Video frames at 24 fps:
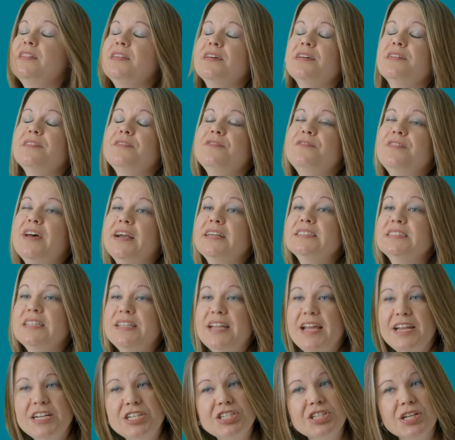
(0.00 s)
the
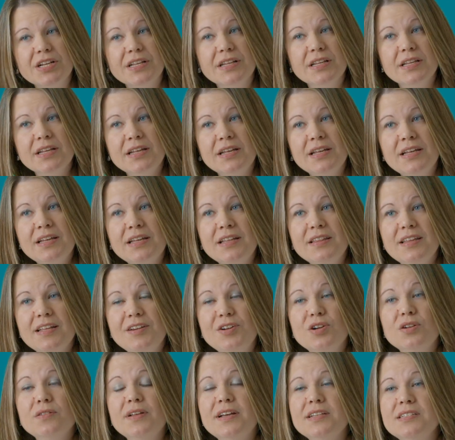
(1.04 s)
vaccination, then
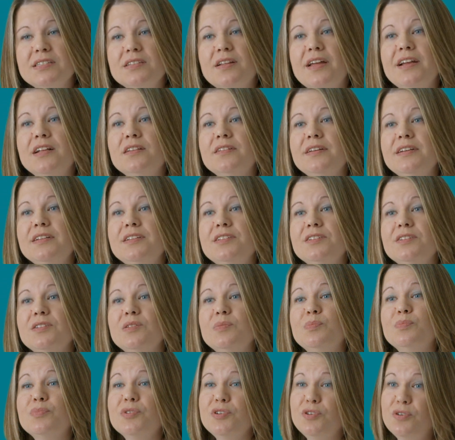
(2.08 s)
you're less likely to
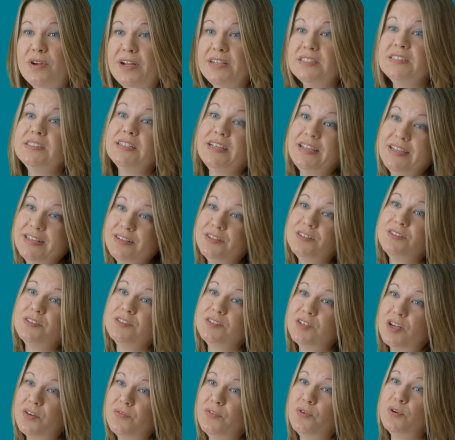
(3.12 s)
progress into
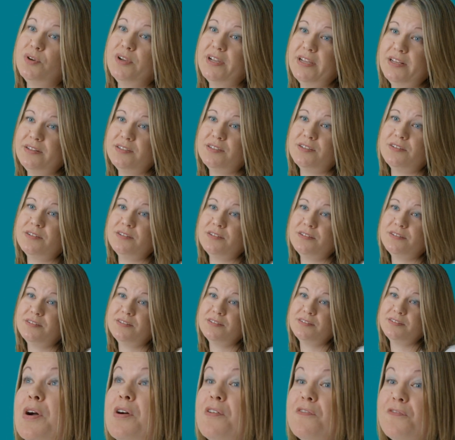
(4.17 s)
cervical cancer.
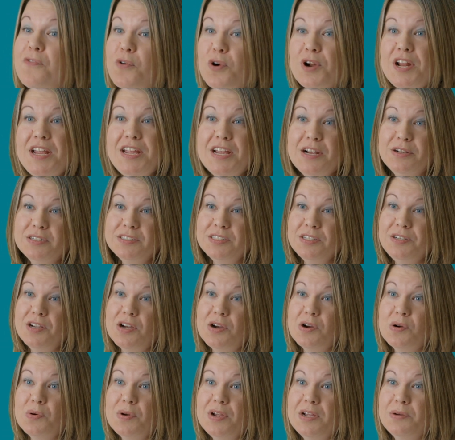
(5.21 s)
40 years
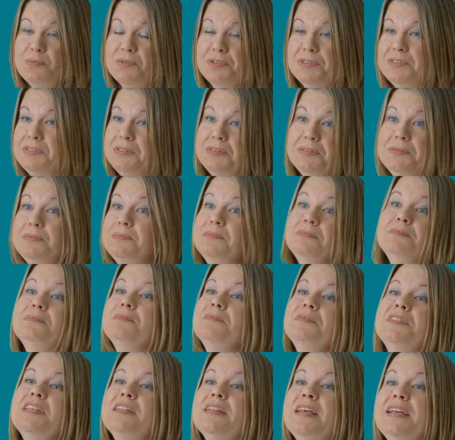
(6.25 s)
ago, it was
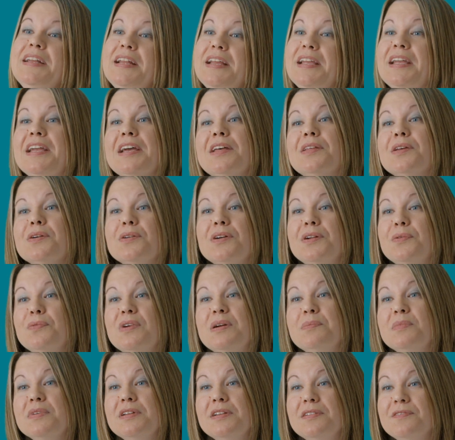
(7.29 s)
the leading killer in
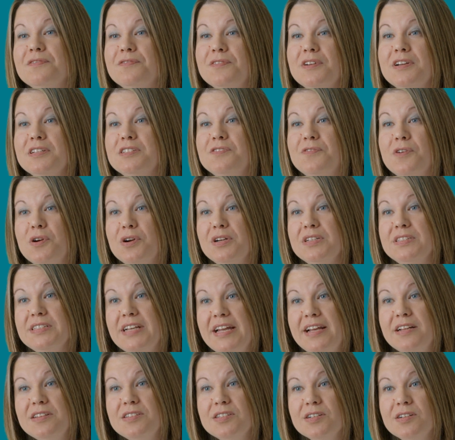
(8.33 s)
women as far as
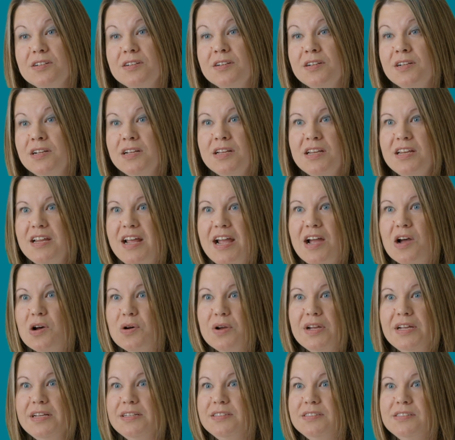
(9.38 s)
cancer.
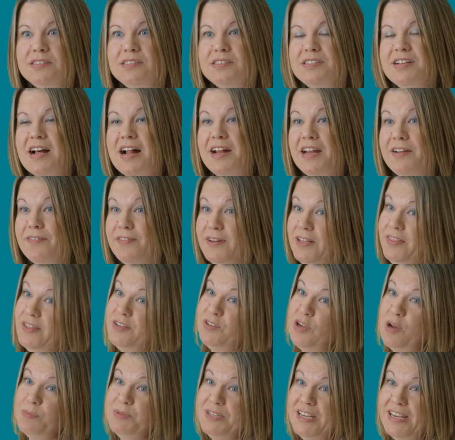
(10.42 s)
Now it's not even in the
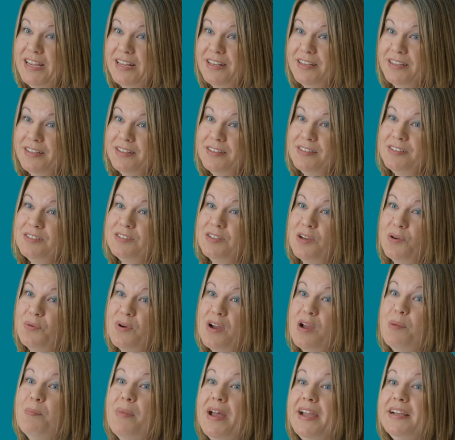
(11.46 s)
top 10. So
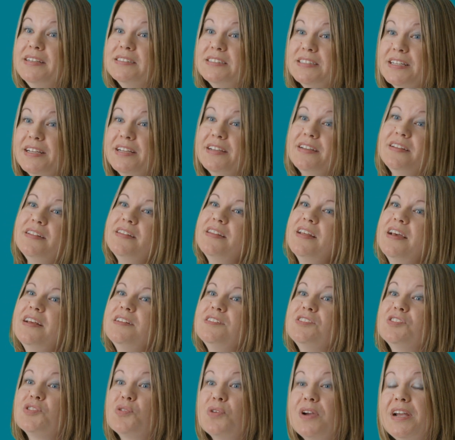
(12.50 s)
amazing
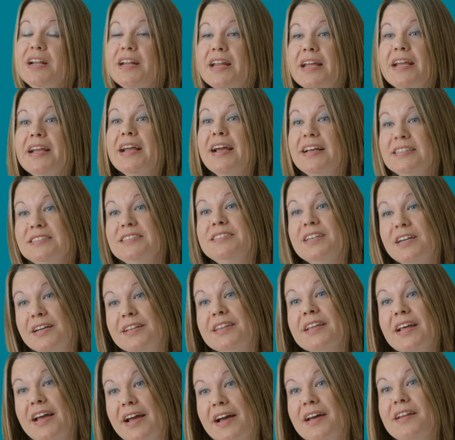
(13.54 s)
that screening has
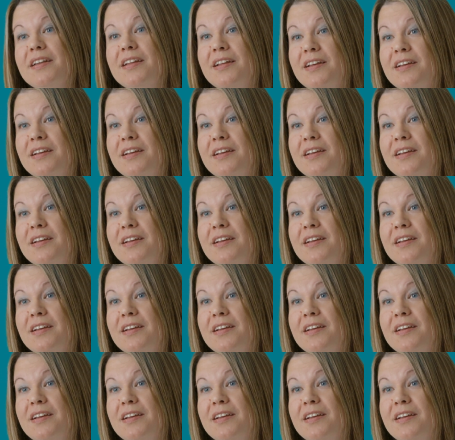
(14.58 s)
done that.